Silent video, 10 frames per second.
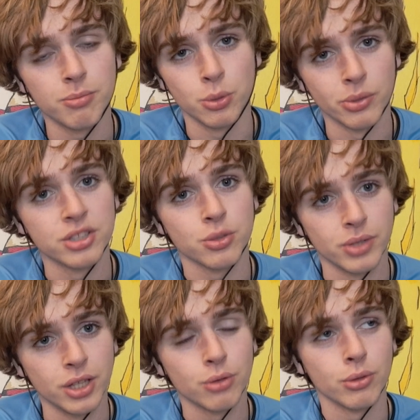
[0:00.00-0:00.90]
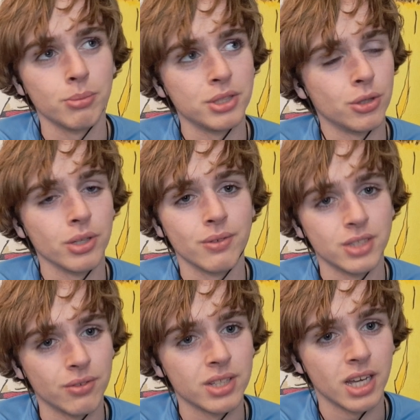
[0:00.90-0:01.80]
but you want us to read through it, but you don't give us
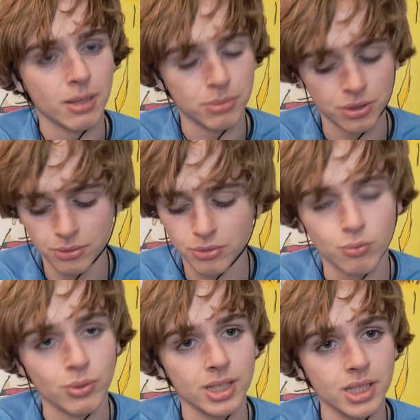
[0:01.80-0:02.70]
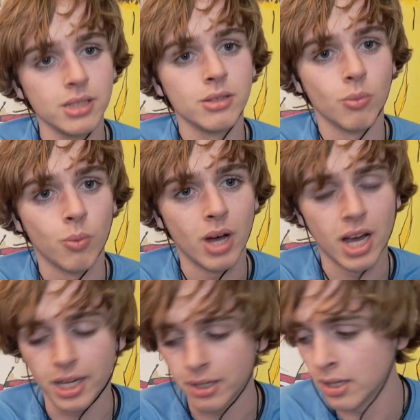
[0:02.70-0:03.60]
enough time to? Really? Why?